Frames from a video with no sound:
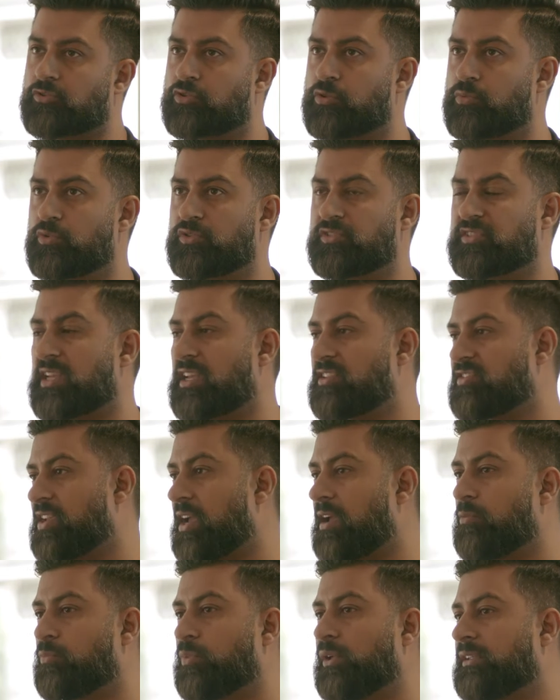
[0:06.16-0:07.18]
someone says,
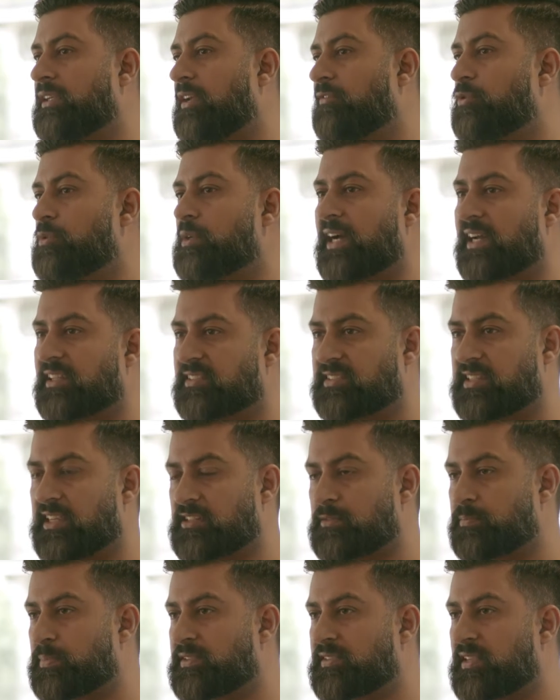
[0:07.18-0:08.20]
yeah, we'll give you at
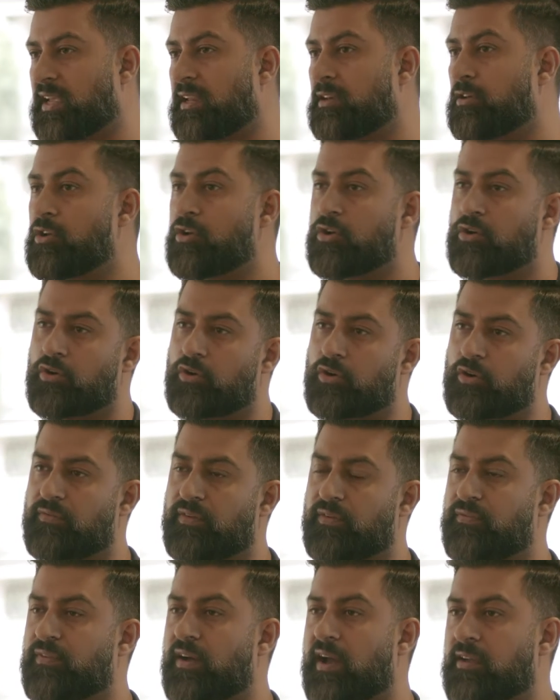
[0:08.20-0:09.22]
6% over
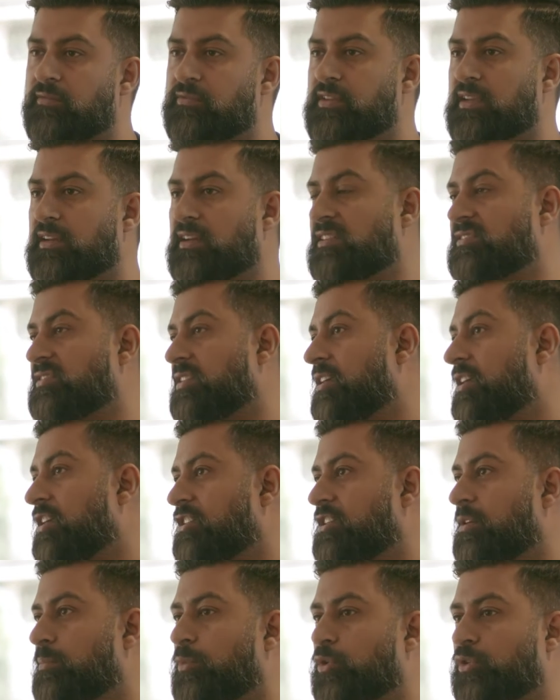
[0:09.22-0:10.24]
5 years.
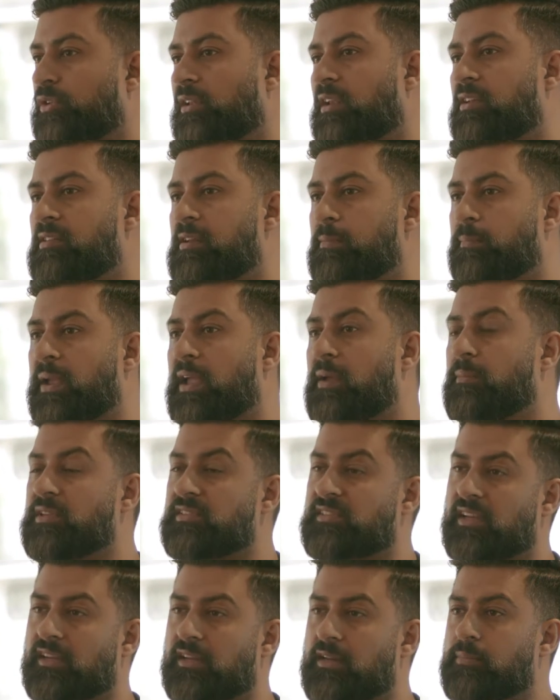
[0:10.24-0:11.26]
Your monthly
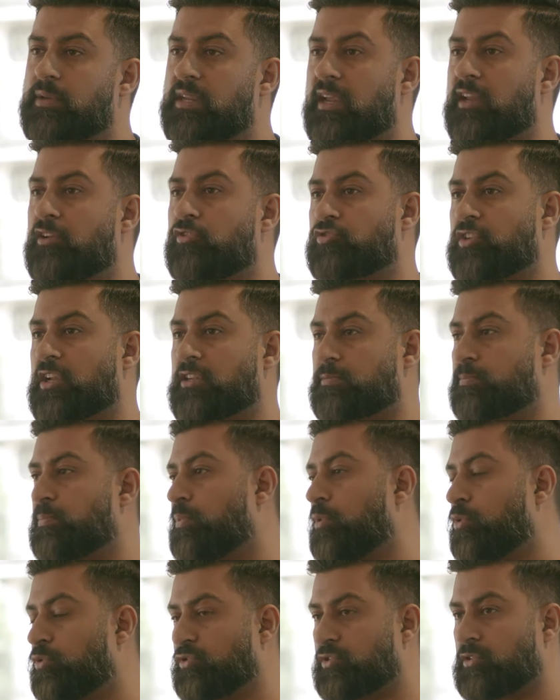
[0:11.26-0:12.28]
repayments are going to be interest
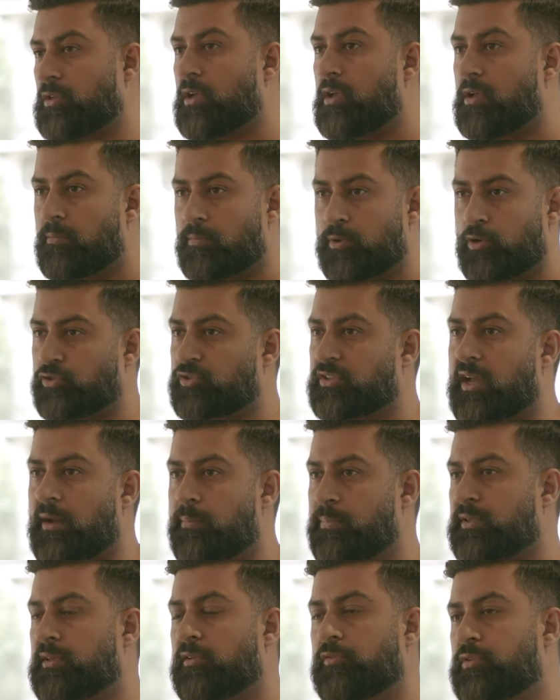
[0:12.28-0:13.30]
plus
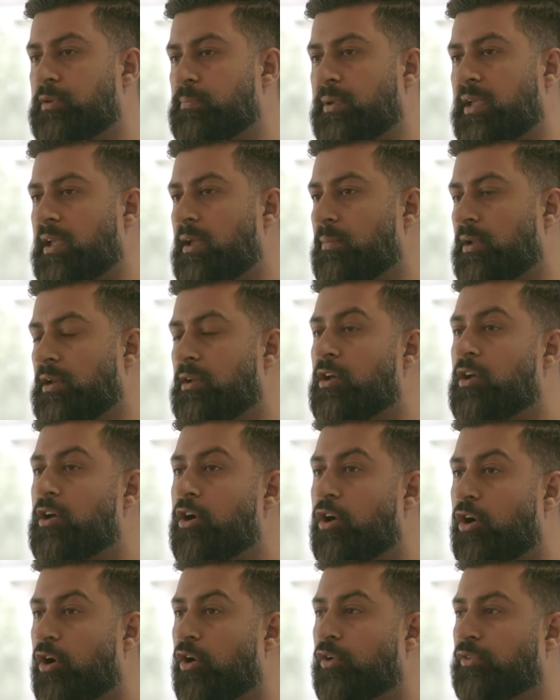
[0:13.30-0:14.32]
capital repayment
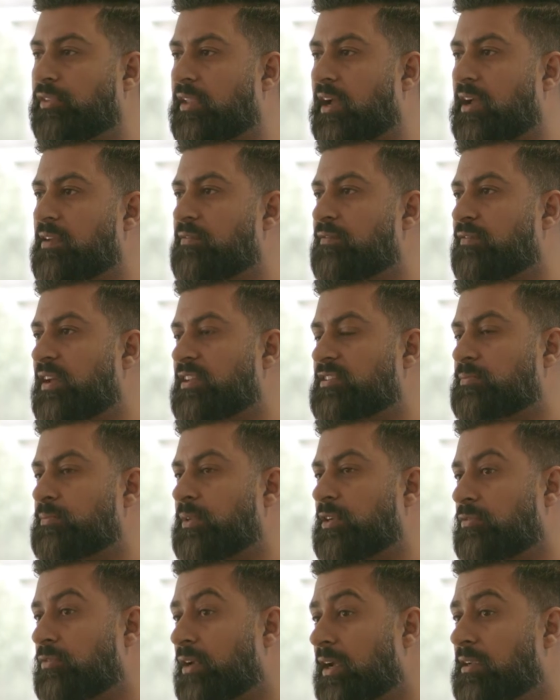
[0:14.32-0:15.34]
on that
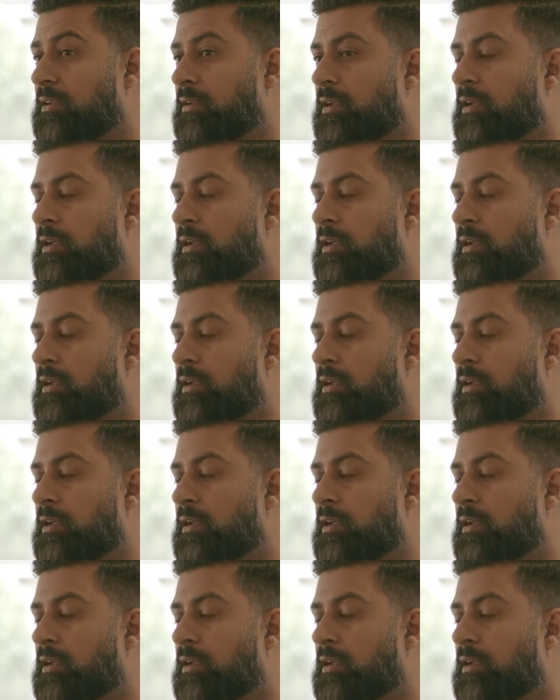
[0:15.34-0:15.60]
investment, right?